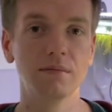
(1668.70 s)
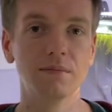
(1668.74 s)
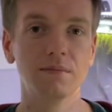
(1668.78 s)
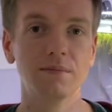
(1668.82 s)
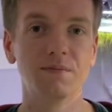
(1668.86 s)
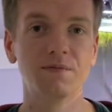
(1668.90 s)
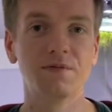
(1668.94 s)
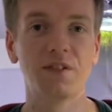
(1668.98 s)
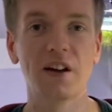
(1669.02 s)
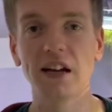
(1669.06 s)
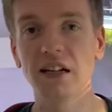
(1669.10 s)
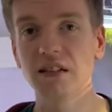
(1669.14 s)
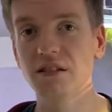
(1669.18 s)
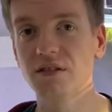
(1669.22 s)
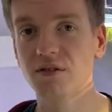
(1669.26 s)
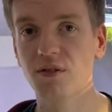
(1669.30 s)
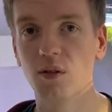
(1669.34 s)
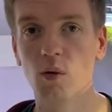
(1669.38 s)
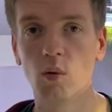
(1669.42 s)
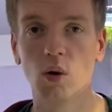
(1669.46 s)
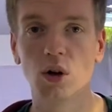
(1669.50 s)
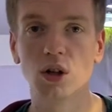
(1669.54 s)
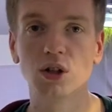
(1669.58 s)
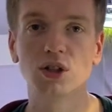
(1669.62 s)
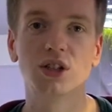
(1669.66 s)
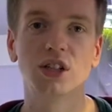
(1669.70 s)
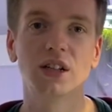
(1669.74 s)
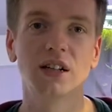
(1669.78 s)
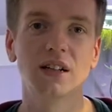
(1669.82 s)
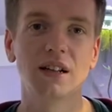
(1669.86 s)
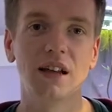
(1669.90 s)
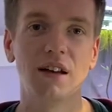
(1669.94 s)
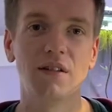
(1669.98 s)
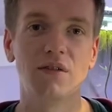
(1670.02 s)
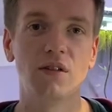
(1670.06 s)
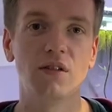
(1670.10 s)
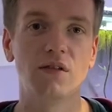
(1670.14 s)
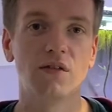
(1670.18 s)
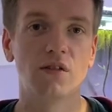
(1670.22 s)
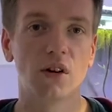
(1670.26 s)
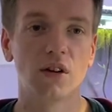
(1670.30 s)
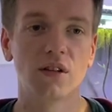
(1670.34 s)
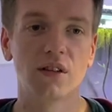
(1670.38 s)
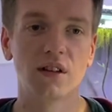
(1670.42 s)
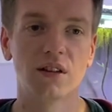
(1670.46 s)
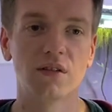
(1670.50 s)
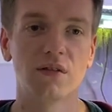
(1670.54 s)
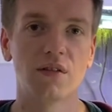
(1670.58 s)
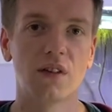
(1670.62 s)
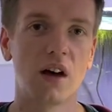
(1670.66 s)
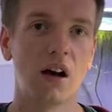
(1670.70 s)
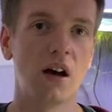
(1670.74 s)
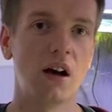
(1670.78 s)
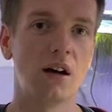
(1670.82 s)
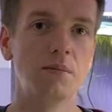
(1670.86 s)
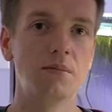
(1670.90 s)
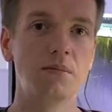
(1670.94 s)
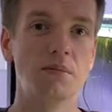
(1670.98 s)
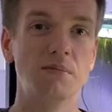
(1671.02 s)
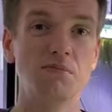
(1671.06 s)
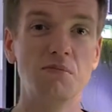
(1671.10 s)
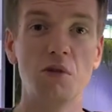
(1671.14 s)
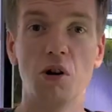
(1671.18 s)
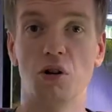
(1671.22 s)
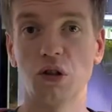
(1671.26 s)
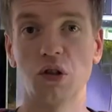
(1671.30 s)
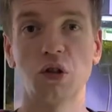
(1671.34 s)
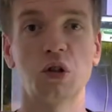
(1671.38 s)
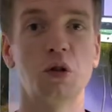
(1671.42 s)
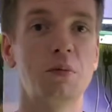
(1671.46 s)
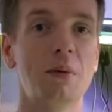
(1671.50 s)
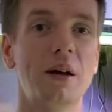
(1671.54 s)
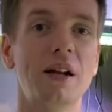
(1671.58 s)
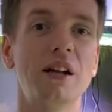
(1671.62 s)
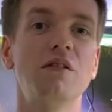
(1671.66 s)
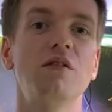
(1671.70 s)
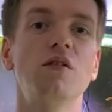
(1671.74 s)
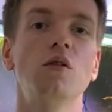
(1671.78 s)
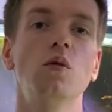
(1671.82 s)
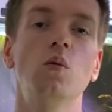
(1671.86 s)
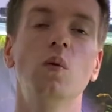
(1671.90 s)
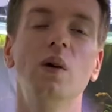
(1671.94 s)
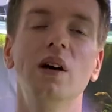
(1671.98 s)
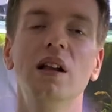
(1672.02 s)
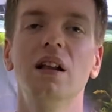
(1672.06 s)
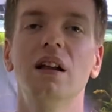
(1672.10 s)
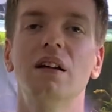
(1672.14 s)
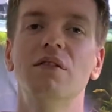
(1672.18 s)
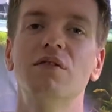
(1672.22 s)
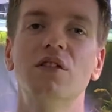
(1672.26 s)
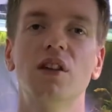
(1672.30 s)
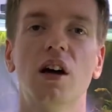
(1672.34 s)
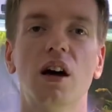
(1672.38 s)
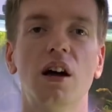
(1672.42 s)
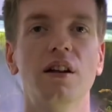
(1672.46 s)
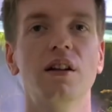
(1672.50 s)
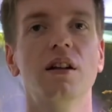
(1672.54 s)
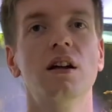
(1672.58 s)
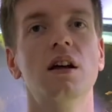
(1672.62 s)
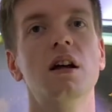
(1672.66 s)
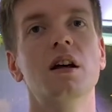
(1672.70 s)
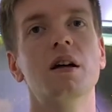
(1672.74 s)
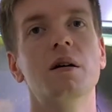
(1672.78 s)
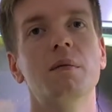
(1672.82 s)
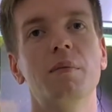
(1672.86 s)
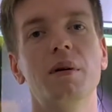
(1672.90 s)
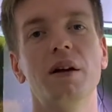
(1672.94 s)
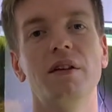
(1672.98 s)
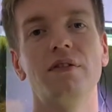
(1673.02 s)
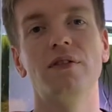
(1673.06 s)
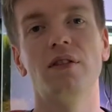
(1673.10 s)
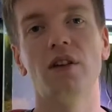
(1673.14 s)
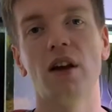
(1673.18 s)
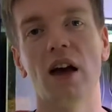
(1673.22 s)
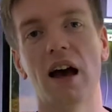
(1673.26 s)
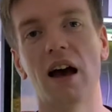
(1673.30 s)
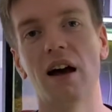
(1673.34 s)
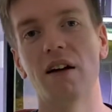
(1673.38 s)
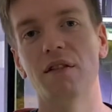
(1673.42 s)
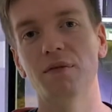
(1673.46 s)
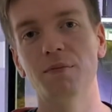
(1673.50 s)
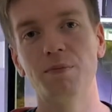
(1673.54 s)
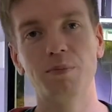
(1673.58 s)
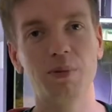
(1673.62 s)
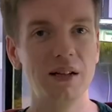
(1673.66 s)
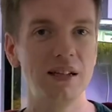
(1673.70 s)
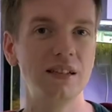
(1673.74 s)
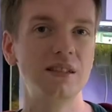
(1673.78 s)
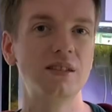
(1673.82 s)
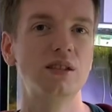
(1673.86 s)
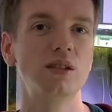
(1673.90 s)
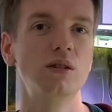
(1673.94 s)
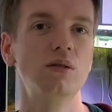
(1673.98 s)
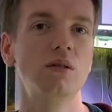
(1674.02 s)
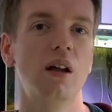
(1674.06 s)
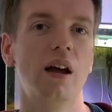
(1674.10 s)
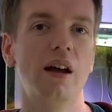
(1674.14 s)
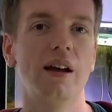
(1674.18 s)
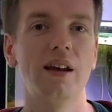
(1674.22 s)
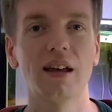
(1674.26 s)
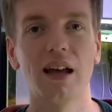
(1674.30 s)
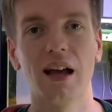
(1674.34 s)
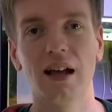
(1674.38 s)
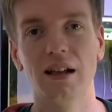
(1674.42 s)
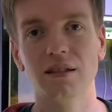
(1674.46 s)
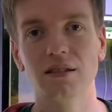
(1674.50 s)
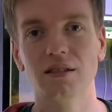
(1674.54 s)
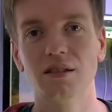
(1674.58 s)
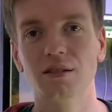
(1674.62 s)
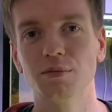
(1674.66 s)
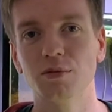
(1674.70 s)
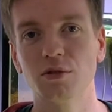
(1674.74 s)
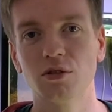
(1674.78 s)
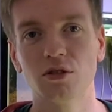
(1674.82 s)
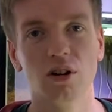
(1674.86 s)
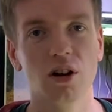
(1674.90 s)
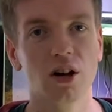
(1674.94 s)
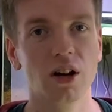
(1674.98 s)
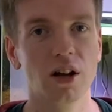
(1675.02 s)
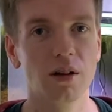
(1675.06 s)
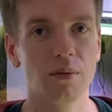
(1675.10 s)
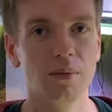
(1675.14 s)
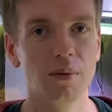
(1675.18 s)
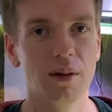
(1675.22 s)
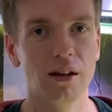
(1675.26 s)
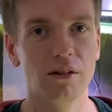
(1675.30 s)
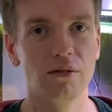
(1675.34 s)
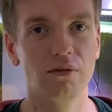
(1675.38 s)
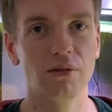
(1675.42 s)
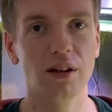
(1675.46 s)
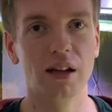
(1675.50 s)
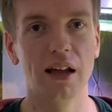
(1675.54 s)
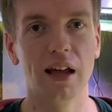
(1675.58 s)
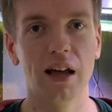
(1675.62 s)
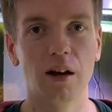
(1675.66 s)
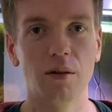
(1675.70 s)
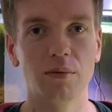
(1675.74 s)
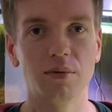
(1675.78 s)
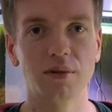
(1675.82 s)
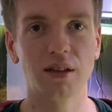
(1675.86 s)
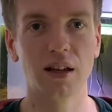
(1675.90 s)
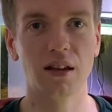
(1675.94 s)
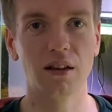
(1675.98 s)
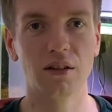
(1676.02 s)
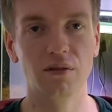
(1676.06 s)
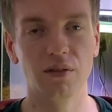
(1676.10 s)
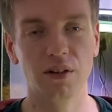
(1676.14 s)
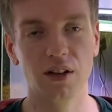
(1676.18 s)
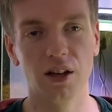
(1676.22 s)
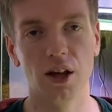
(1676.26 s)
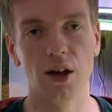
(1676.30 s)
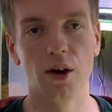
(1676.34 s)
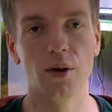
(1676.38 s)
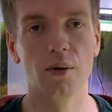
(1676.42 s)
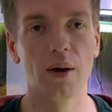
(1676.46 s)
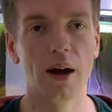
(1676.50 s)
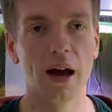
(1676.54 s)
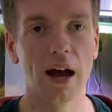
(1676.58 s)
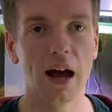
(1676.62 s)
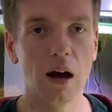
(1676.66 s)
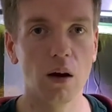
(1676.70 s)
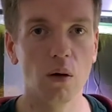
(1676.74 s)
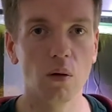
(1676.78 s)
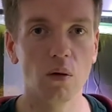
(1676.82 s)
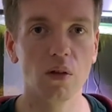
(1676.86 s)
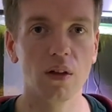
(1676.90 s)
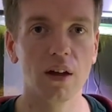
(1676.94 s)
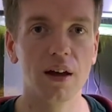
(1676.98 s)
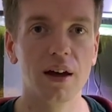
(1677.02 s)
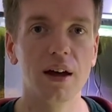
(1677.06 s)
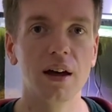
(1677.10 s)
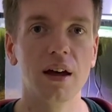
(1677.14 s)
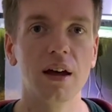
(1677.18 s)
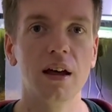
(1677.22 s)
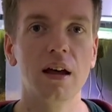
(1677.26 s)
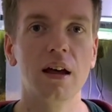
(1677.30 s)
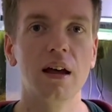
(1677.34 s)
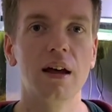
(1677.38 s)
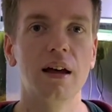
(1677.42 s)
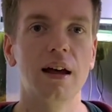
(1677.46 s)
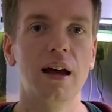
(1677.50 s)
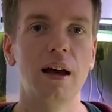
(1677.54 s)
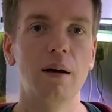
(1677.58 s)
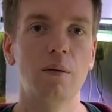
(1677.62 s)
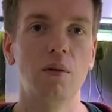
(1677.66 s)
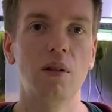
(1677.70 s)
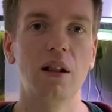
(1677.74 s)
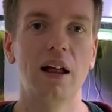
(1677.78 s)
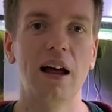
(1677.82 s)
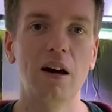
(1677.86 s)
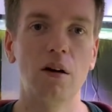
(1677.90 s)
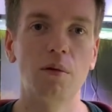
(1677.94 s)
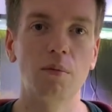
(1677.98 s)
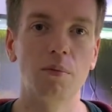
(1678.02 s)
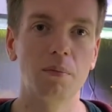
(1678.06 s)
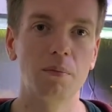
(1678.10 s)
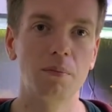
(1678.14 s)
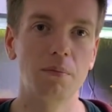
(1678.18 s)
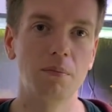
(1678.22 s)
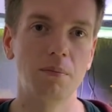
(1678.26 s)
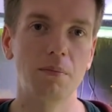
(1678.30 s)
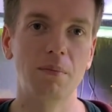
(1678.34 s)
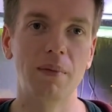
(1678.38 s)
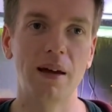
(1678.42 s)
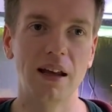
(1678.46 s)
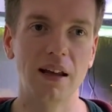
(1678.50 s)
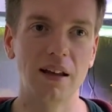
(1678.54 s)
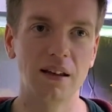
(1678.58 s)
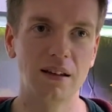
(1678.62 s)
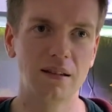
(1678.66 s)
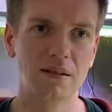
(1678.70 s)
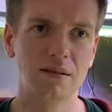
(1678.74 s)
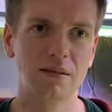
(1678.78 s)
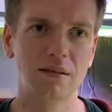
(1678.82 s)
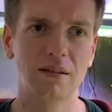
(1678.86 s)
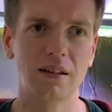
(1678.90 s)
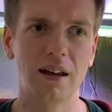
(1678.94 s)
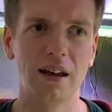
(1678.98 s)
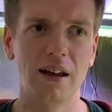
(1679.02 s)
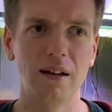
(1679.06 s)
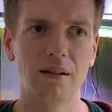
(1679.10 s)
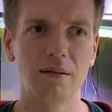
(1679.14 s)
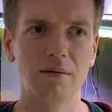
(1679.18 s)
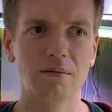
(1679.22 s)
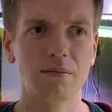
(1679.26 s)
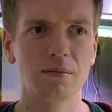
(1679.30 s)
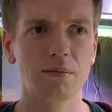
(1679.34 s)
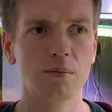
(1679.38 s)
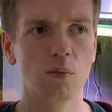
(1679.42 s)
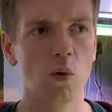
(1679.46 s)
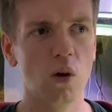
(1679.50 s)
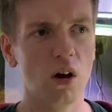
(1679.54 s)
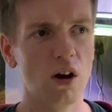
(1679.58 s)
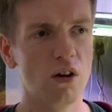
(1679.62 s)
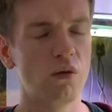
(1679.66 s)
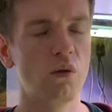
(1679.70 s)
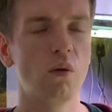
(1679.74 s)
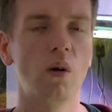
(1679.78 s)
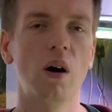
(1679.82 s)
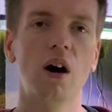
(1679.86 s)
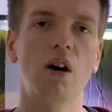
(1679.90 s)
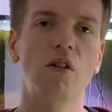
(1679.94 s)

Thanks for watching. If you've got this far, I'm not sure many of you will have done, but if you have, please do like and subscribe. It really helps get the video out there and will help make it worthwhile